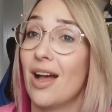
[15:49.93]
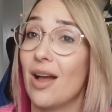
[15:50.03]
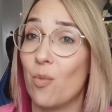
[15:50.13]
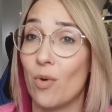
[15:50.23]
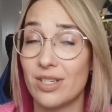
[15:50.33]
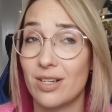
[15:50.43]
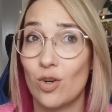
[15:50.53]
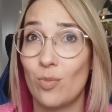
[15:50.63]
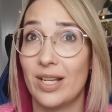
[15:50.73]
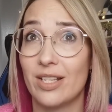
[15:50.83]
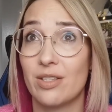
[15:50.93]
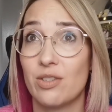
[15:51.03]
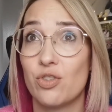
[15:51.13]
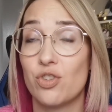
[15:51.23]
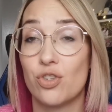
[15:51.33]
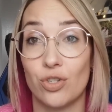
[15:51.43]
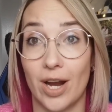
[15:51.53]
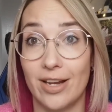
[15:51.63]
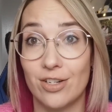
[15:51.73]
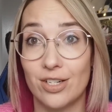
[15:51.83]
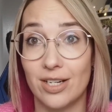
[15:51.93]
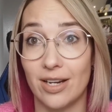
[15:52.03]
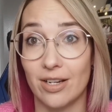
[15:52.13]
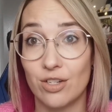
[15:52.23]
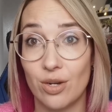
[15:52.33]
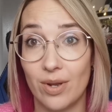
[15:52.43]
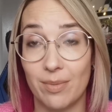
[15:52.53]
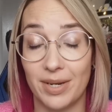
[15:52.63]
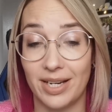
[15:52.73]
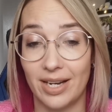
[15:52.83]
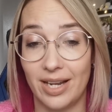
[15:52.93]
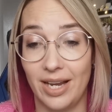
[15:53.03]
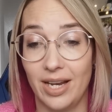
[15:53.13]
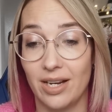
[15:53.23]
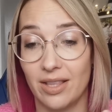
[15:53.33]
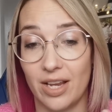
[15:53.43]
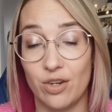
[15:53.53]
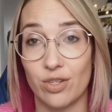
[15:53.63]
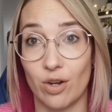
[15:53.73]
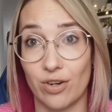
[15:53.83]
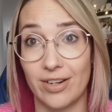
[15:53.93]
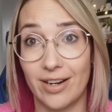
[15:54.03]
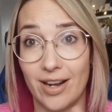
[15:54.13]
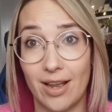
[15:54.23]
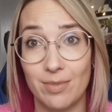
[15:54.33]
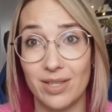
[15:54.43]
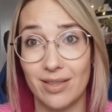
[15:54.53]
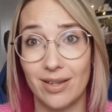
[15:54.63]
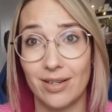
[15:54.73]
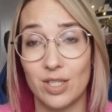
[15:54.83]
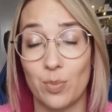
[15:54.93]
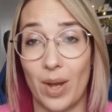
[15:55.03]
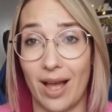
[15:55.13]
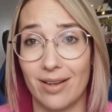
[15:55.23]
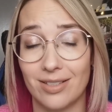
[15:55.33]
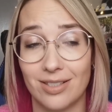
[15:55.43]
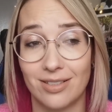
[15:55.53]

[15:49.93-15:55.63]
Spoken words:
It was a little bit strange to get into at the beginning. They use a lot of nicknames and things, but